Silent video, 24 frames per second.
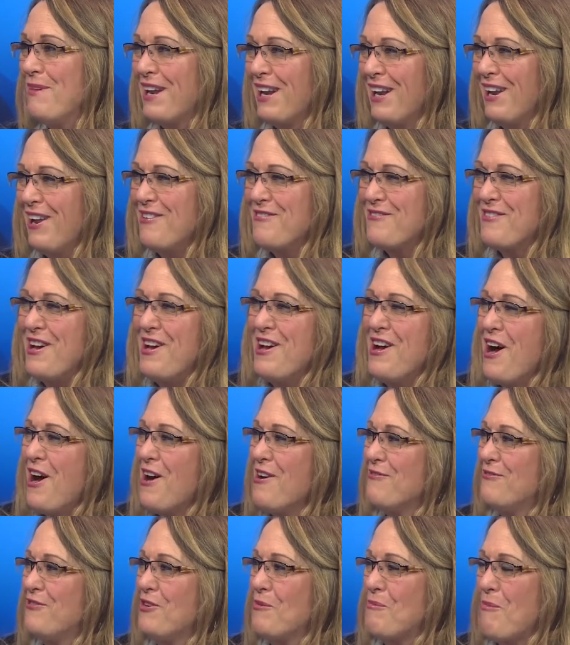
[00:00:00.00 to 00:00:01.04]
middle of,
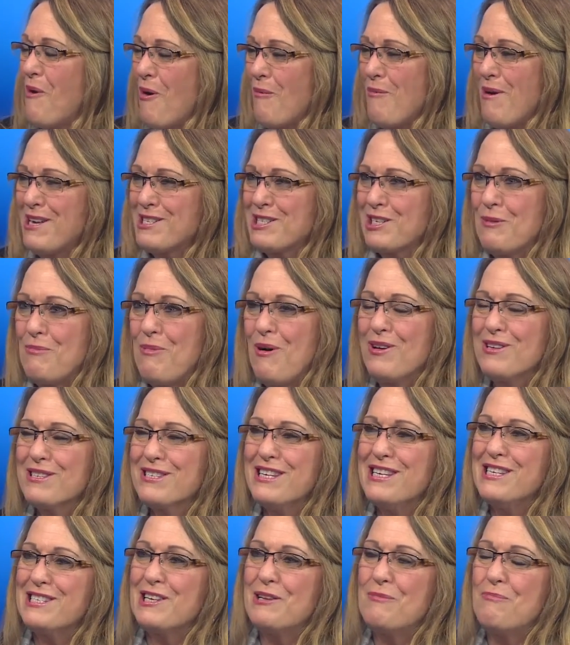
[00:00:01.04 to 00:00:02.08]
of football, basketball
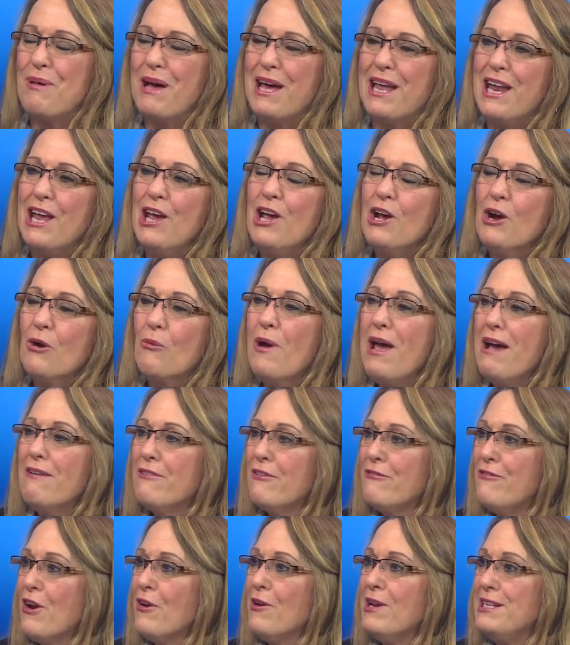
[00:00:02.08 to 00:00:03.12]
season, but we have
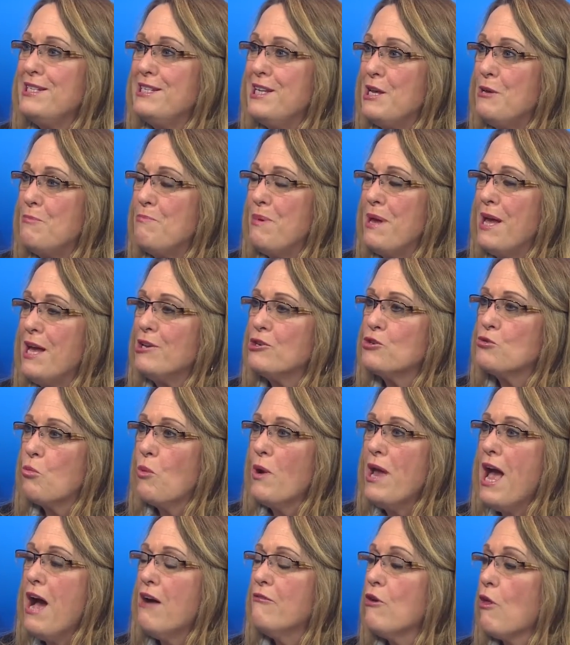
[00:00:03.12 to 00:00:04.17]
a very deep bench.
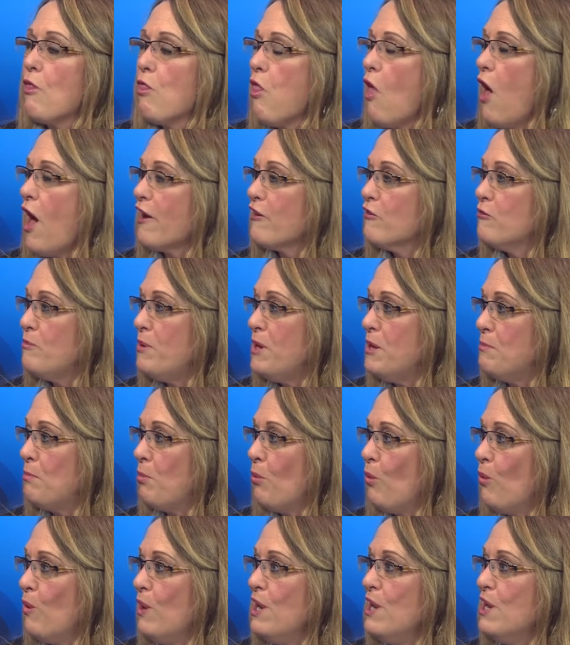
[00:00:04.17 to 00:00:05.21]
We have a lot of
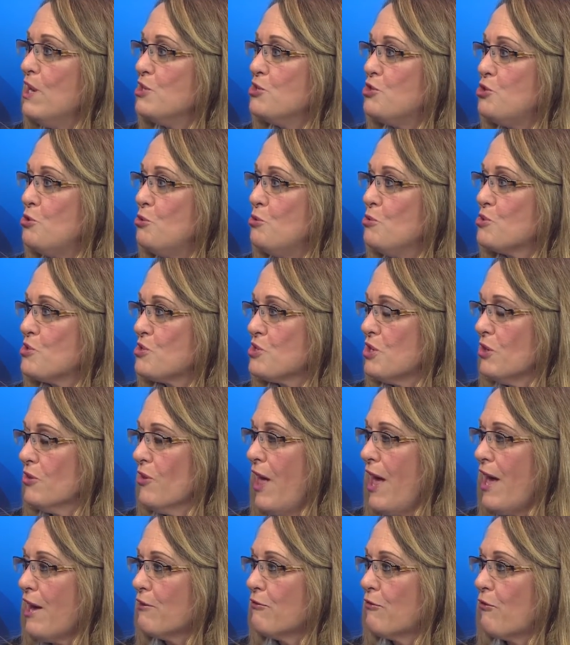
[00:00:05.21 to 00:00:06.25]
people to
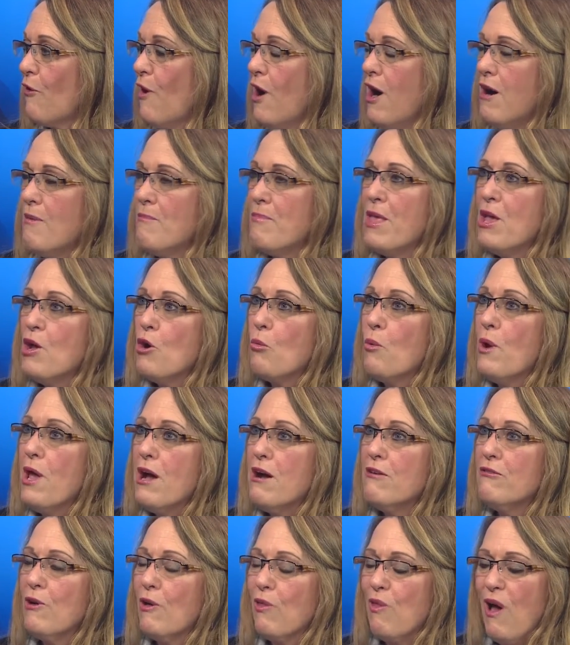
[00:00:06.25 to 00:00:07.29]
select from. We
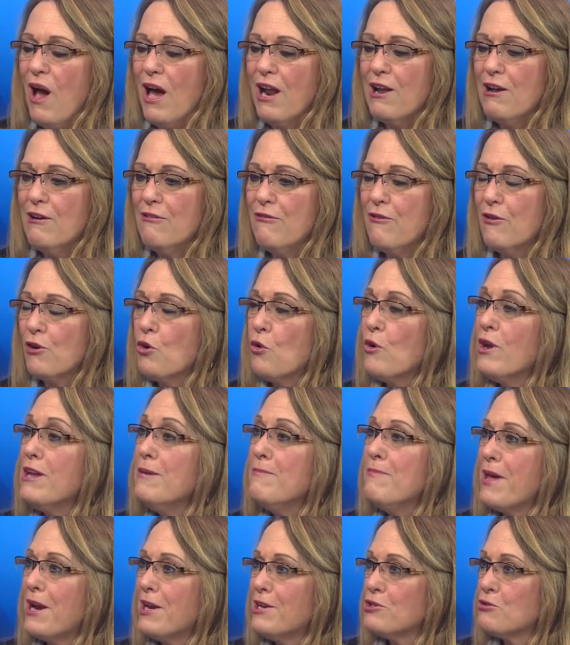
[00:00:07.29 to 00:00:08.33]
have a lot of
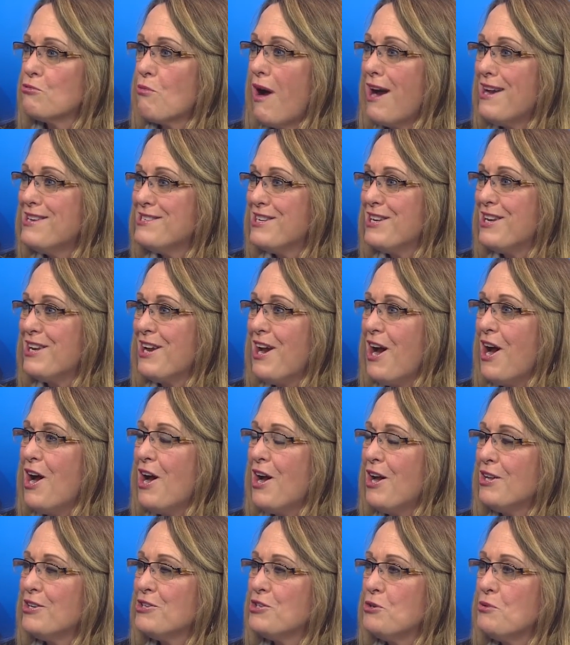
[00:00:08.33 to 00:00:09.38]
cream that is rising
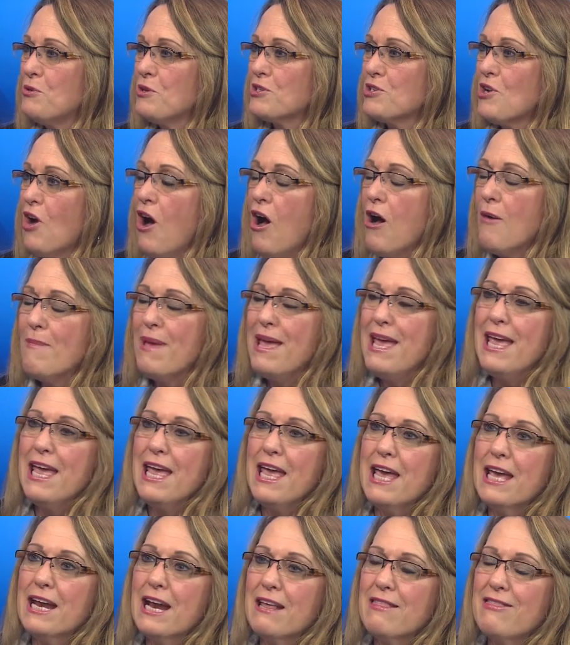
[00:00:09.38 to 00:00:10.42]
uh, to the top.
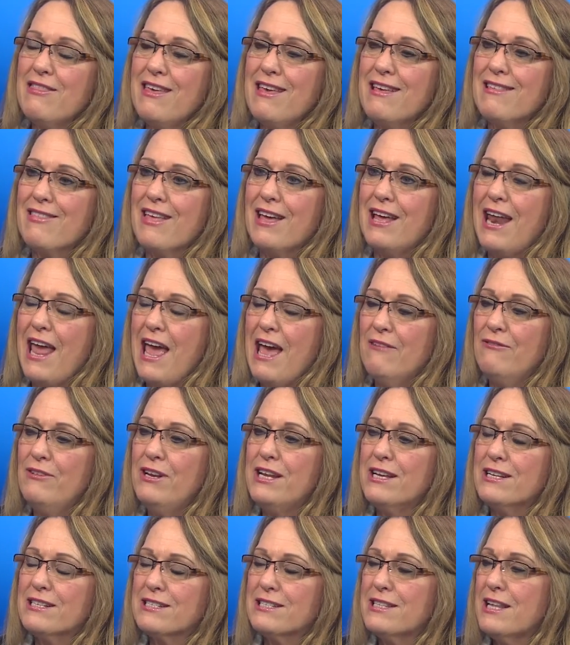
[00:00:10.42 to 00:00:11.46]
And I think that
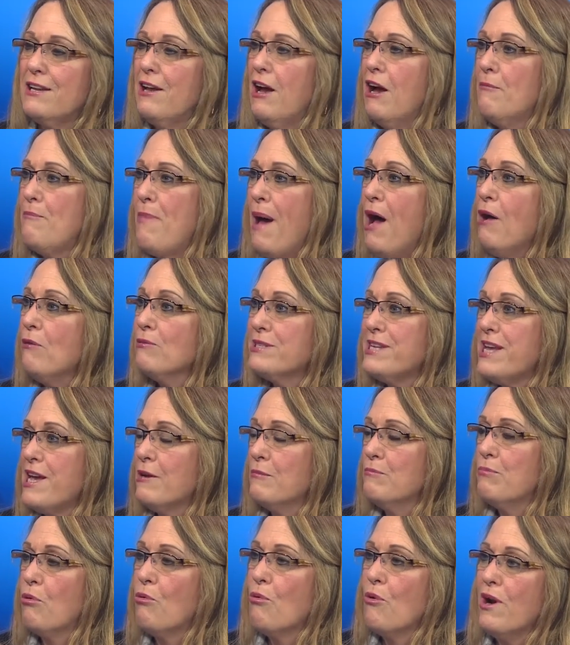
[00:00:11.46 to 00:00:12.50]
evidence that about
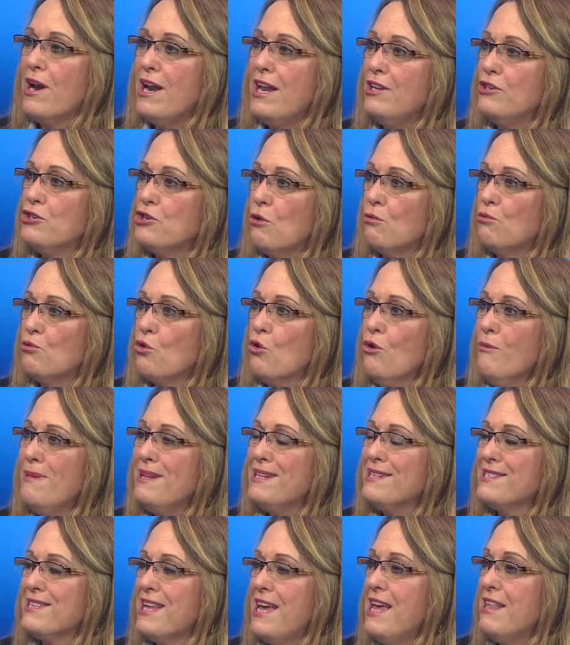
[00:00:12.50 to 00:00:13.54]
Dan Boren and Joe
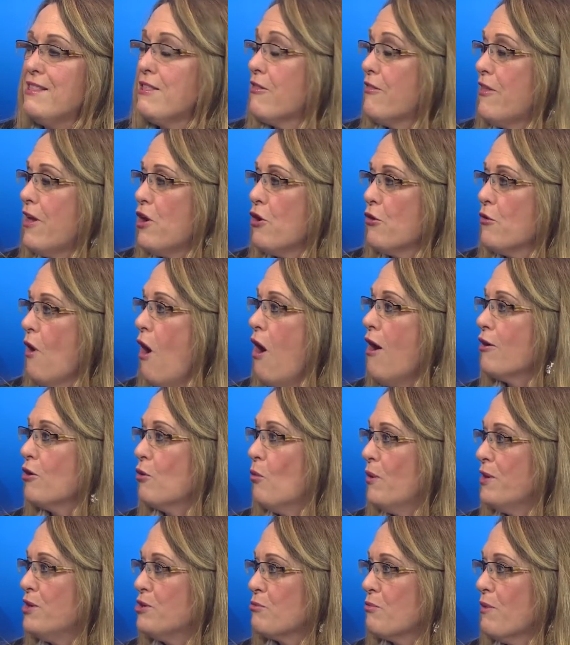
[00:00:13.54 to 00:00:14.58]
Dorman saying that they are not
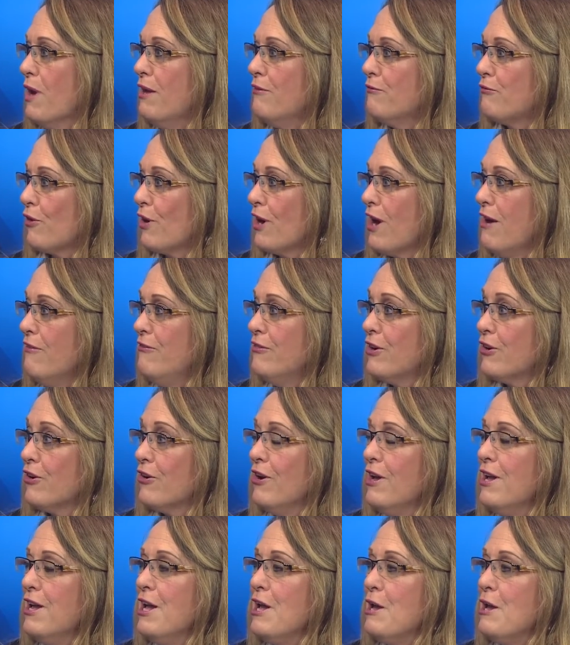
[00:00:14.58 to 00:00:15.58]
going to run for governor